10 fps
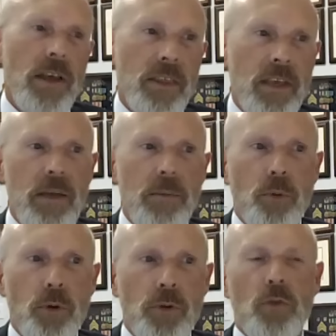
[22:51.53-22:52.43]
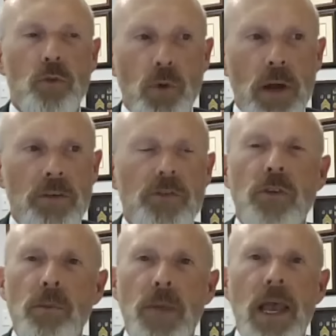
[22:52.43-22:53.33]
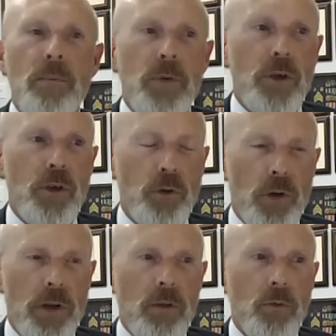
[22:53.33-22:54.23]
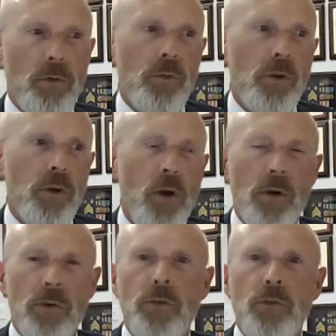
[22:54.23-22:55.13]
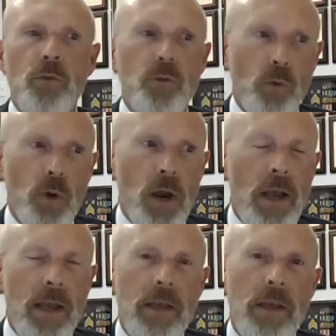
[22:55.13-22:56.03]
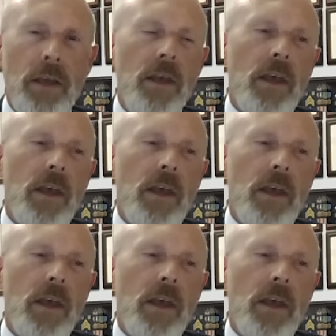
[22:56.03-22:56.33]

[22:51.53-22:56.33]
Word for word: I think it puts to rest some ambiguity with regard to Gray